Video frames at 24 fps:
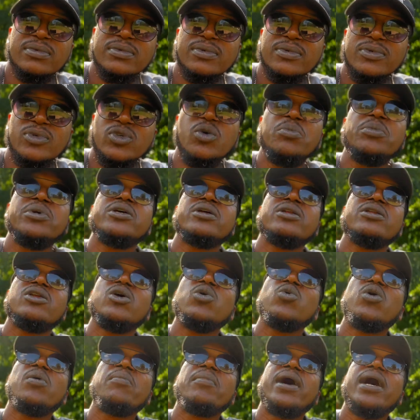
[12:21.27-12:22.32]
You want me to
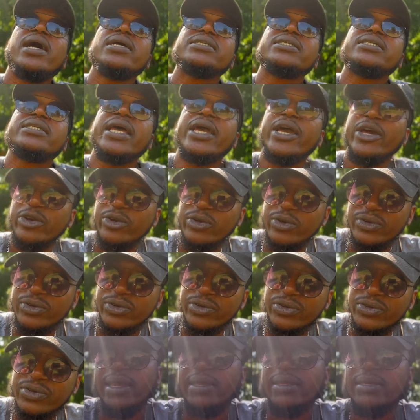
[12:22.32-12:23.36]
lower my
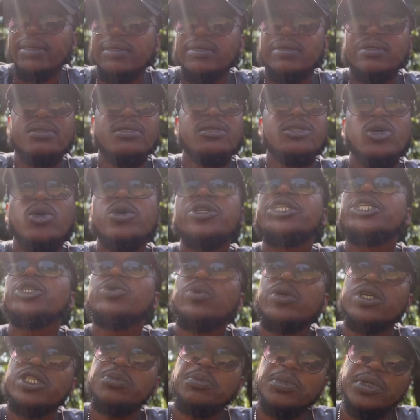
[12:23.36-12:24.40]
standards? You know what she
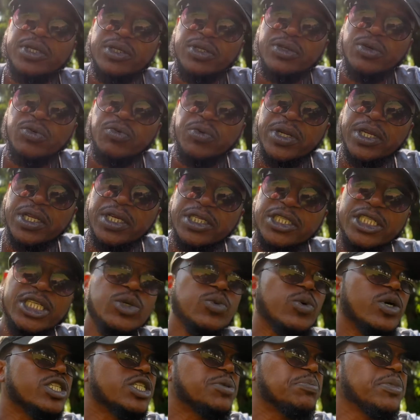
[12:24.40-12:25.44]
wants me to do, really? She
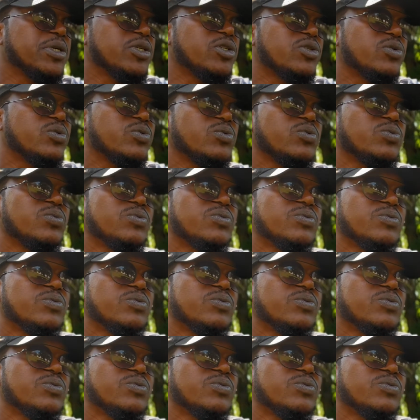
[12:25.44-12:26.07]
wants me to.